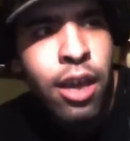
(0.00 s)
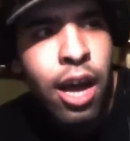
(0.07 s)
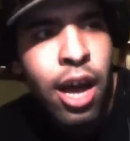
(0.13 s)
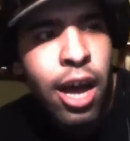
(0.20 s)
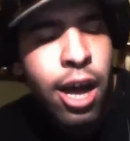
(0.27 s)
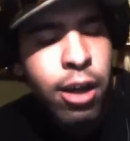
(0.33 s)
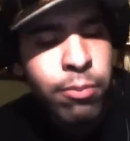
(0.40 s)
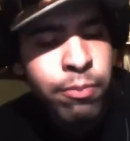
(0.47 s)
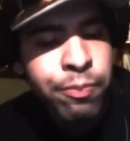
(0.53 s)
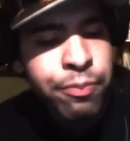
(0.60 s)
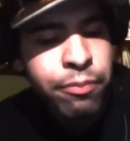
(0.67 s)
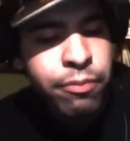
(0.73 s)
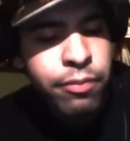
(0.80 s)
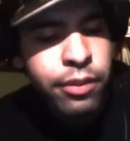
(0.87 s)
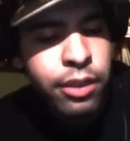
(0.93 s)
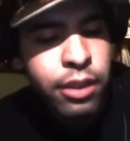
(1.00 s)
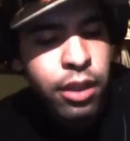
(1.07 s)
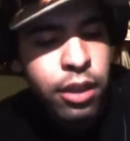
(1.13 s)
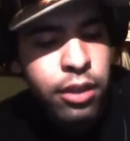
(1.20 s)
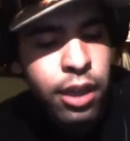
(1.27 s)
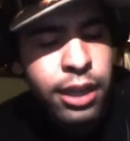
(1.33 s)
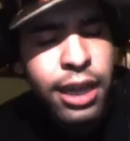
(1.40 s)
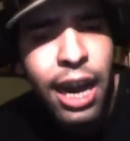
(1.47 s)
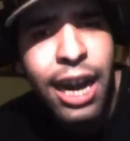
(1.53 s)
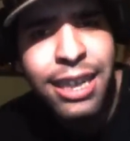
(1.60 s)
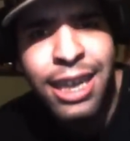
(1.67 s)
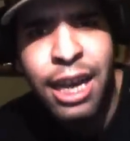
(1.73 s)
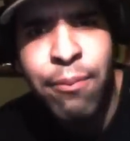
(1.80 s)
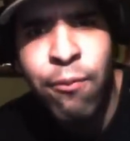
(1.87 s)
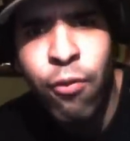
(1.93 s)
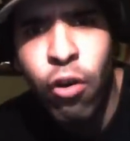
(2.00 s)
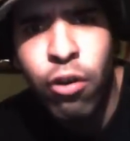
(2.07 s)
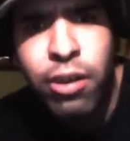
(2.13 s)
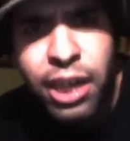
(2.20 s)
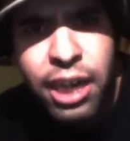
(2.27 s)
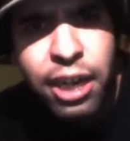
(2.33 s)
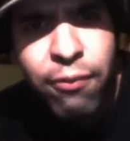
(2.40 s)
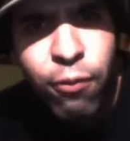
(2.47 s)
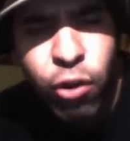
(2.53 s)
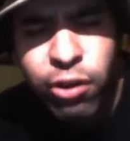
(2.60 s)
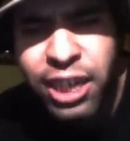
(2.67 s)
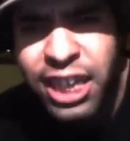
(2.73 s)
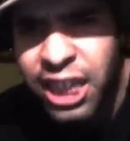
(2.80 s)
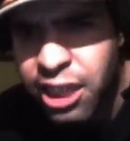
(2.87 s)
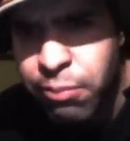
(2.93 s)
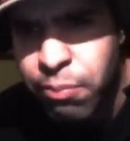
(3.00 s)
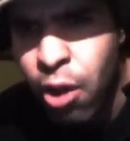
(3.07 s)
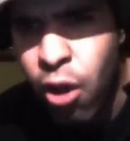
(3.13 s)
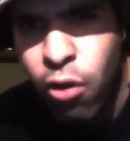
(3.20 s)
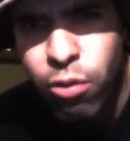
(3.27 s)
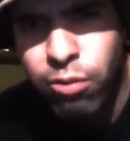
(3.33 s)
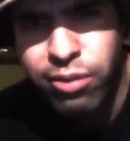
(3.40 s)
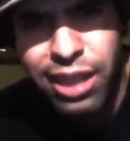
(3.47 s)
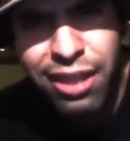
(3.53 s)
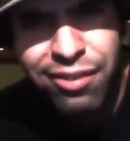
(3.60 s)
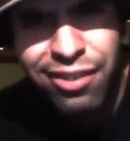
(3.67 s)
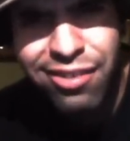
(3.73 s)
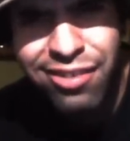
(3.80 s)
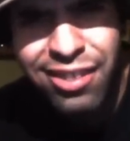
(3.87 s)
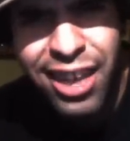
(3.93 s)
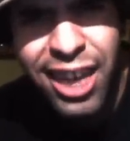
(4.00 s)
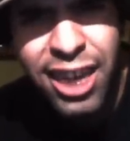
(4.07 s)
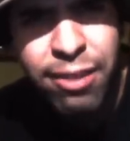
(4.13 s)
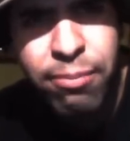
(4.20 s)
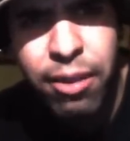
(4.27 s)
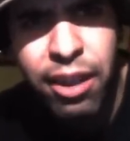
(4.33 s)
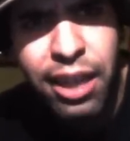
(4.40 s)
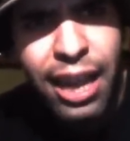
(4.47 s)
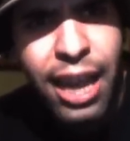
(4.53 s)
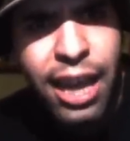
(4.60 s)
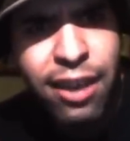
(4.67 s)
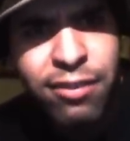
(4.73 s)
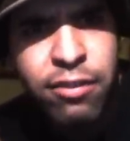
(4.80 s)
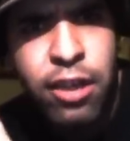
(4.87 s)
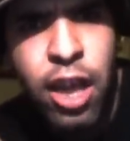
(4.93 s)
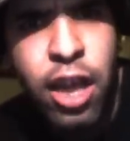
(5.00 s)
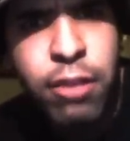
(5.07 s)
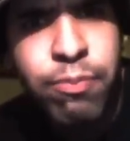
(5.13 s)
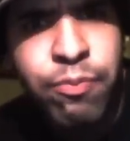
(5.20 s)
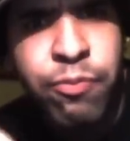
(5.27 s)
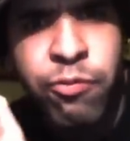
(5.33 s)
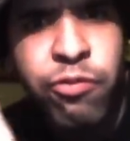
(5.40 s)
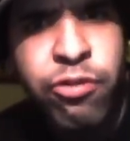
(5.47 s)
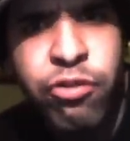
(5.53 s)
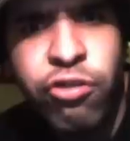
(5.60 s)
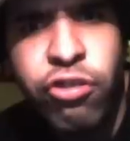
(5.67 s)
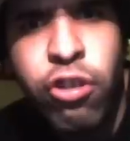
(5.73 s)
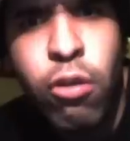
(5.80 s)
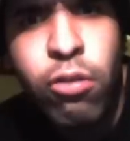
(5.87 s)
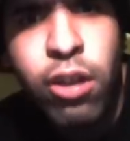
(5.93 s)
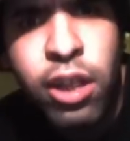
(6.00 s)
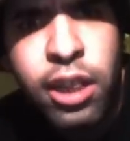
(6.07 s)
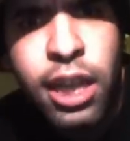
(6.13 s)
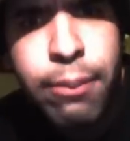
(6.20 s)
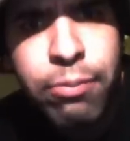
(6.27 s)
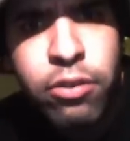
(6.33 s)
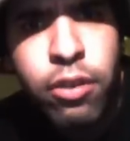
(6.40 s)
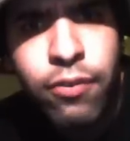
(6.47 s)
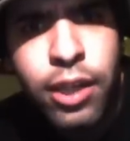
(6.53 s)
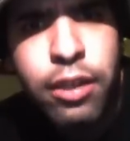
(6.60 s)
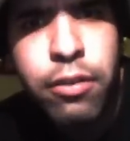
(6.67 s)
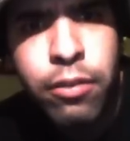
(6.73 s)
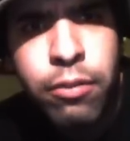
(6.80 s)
Um, a guy named Ver Veremo, that's his name, has um, showed clips of it,